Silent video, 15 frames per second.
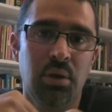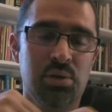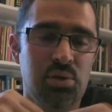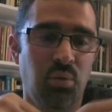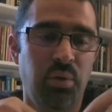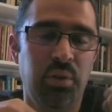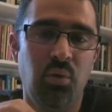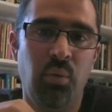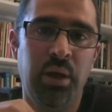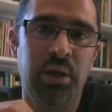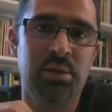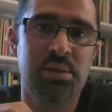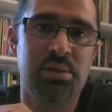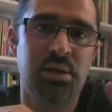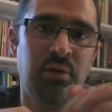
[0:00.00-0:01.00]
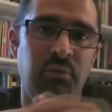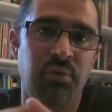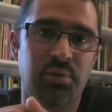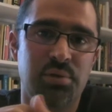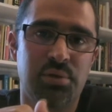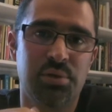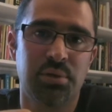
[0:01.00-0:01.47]
So when the wicked
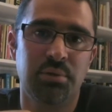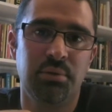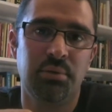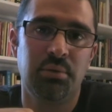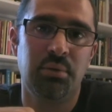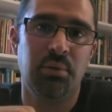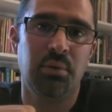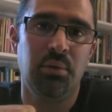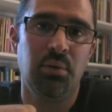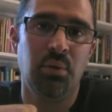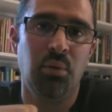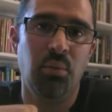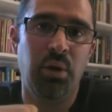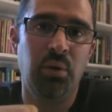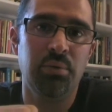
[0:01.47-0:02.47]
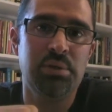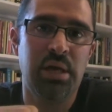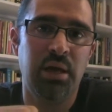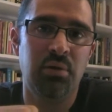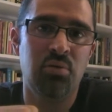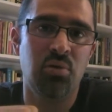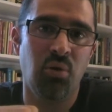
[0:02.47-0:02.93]
suffers, we don't
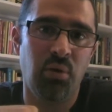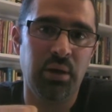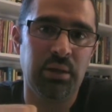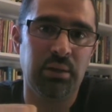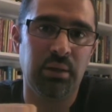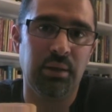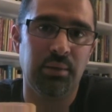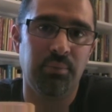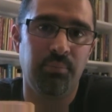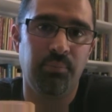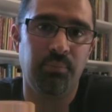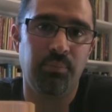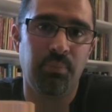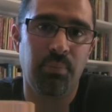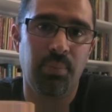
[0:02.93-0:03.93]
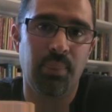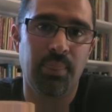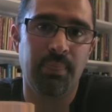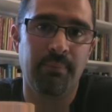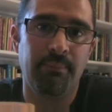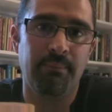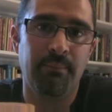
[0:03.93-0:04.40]
take joy in that.
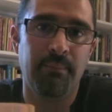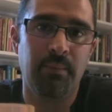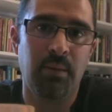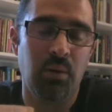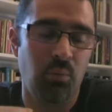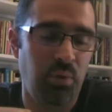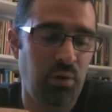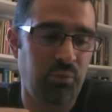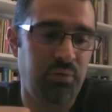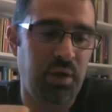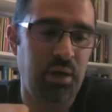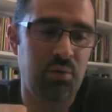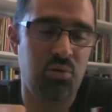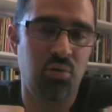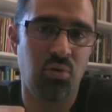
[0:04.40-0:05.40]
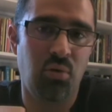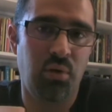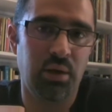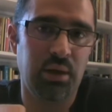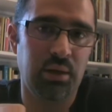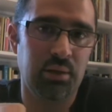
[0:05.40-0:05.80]
We don't take joy